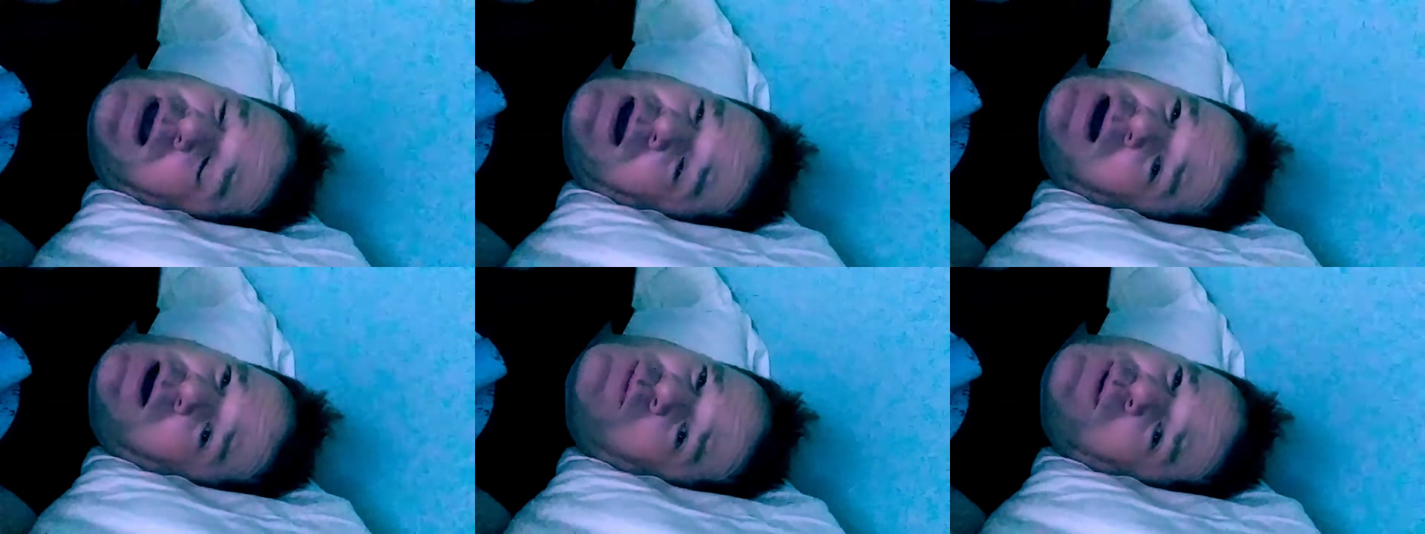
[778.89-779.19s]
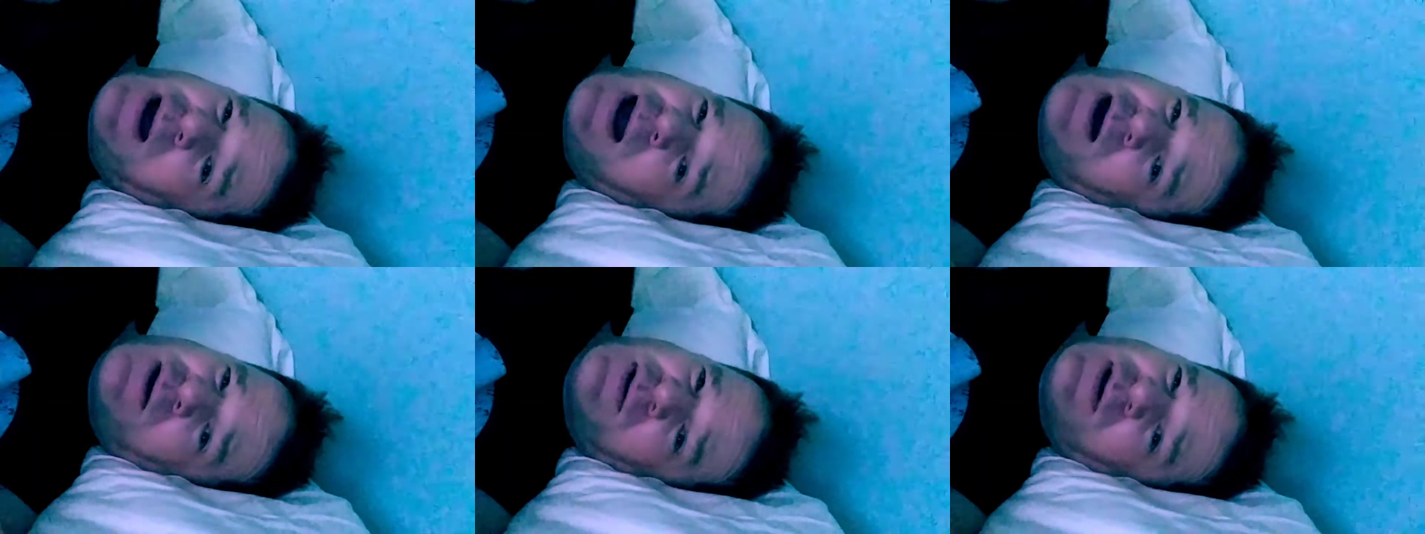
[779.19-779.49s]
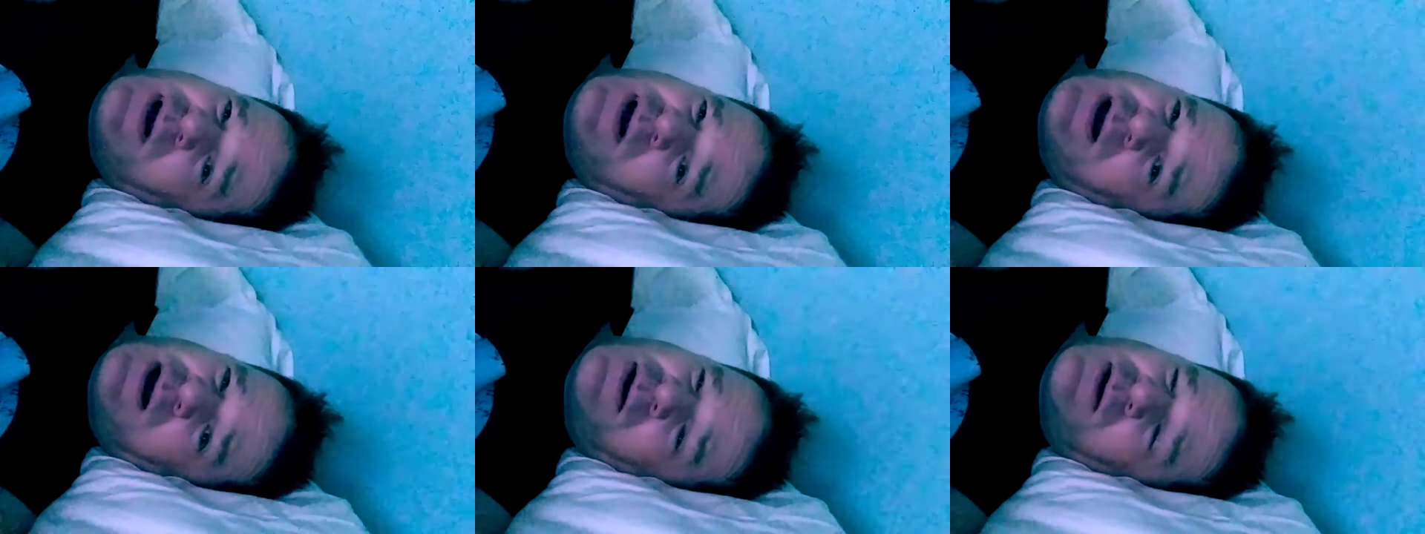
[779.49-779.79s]
around
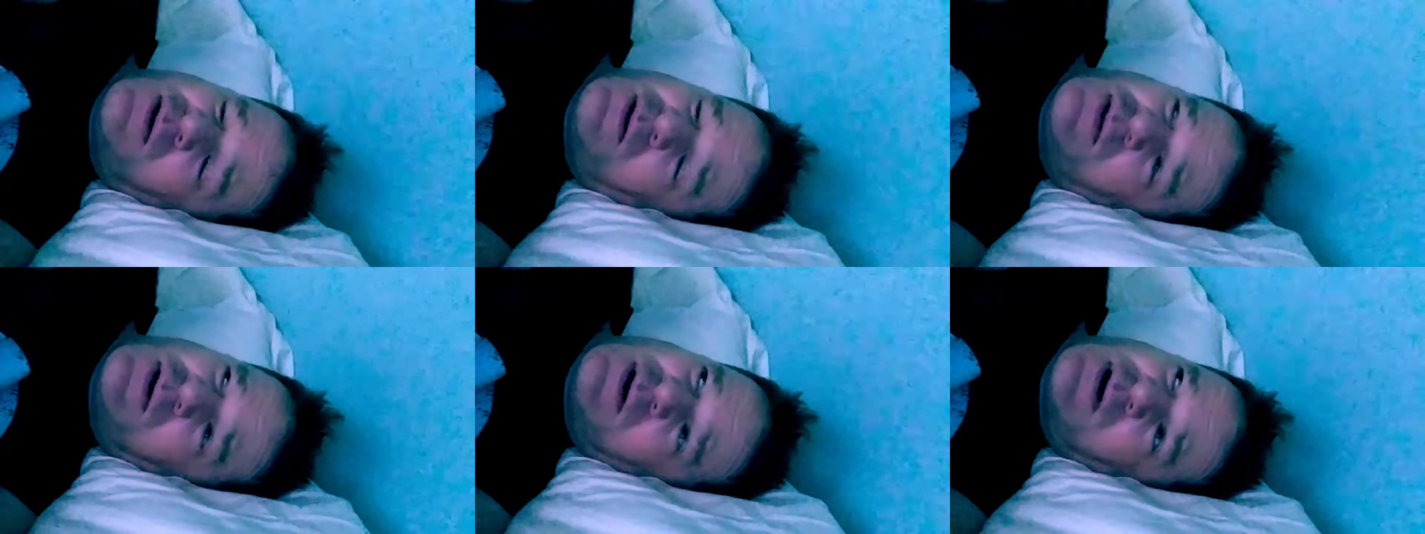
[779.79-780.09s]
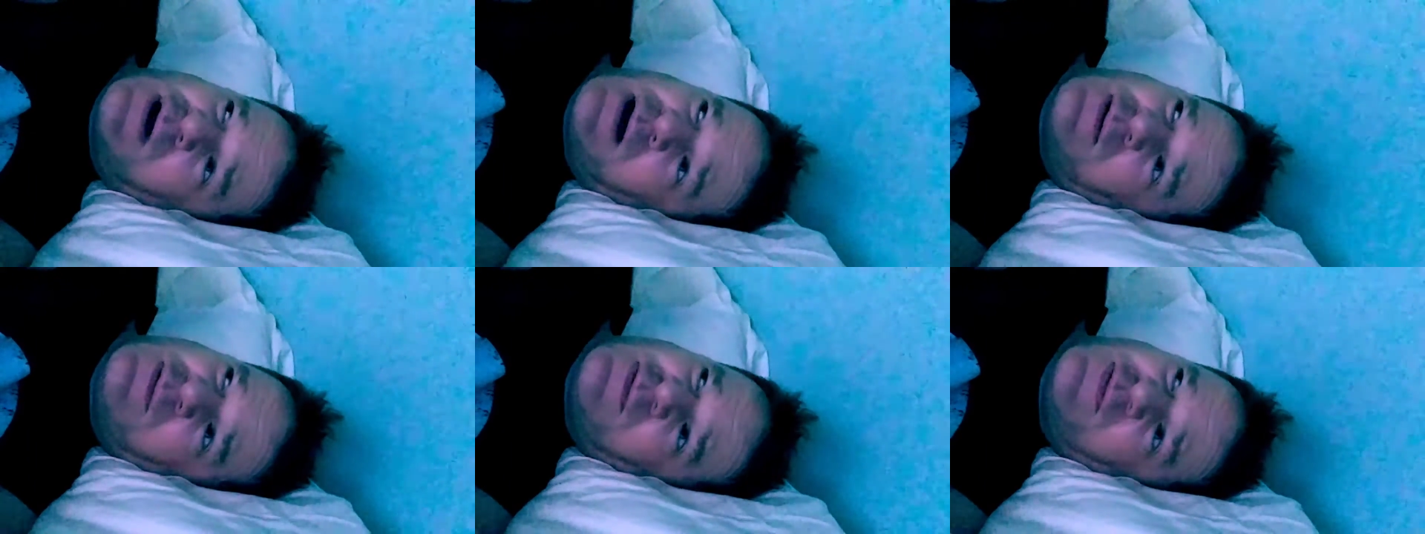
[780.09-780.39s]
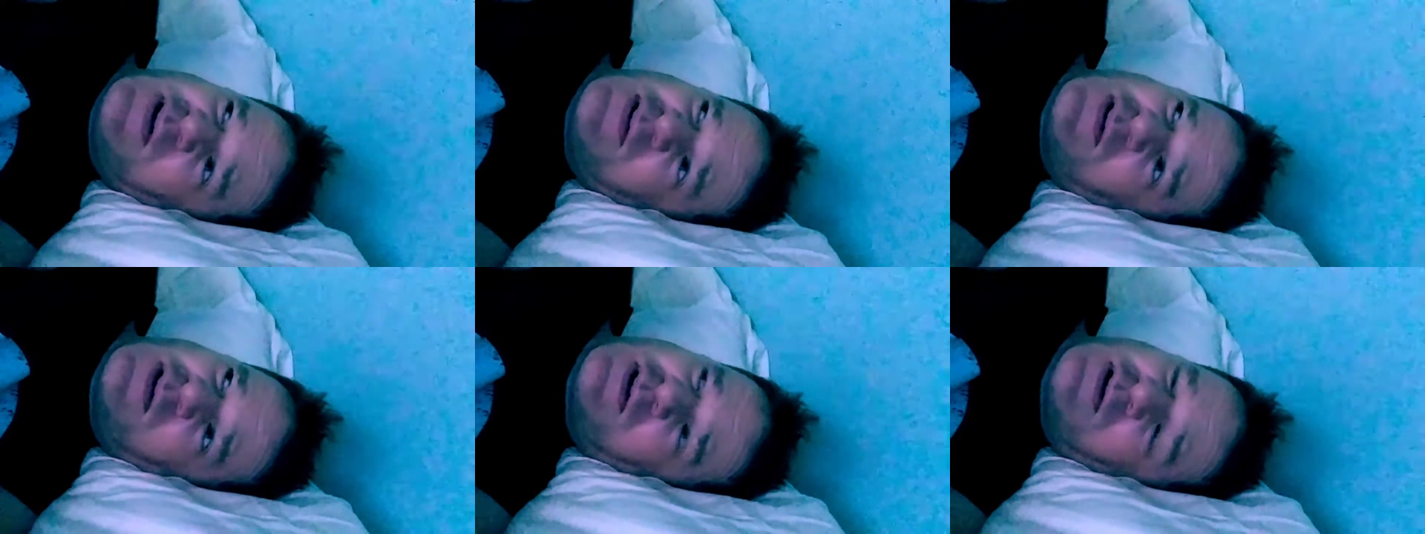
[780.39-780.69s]
here. They're not in
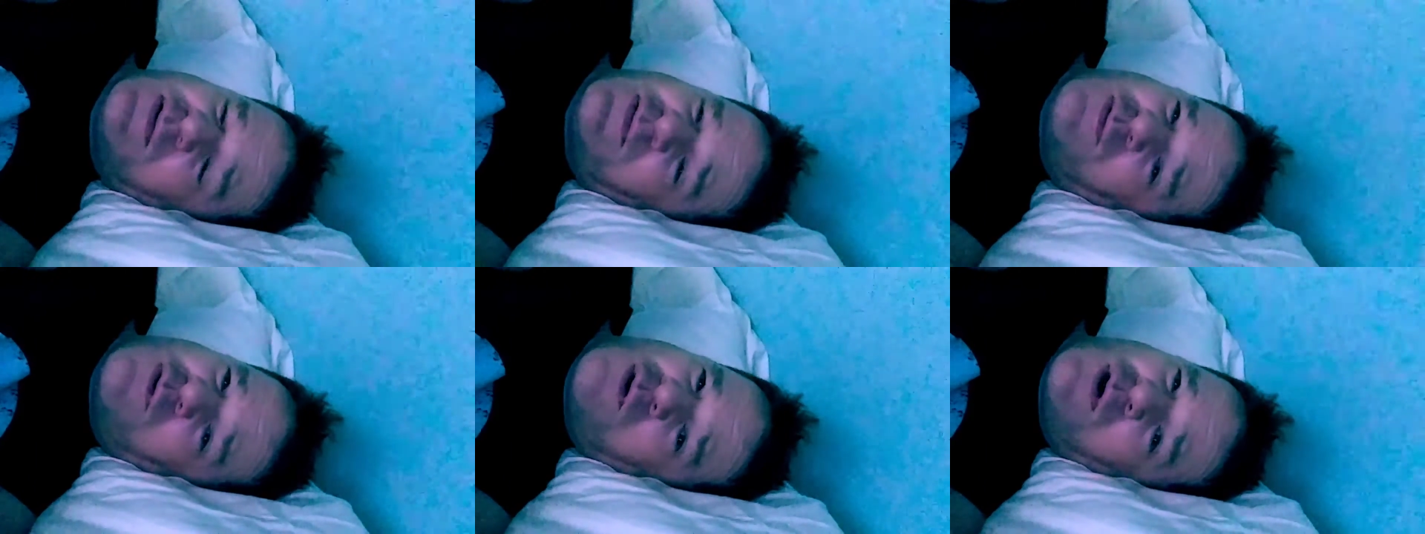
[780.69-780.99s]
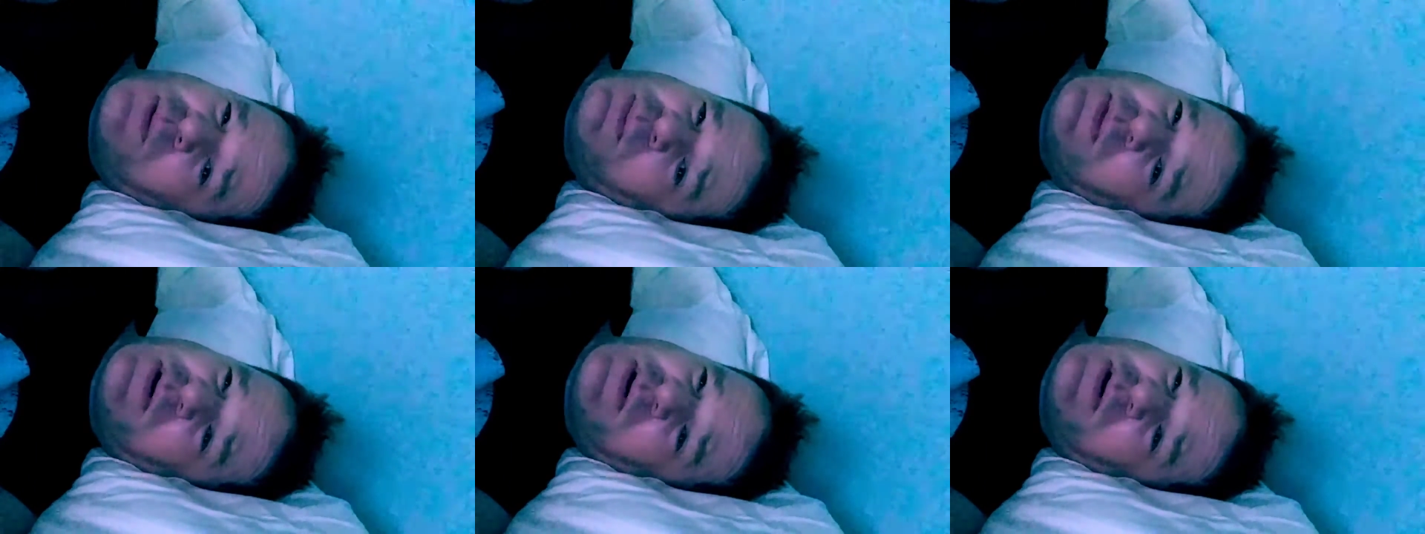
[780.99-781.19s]
physical form.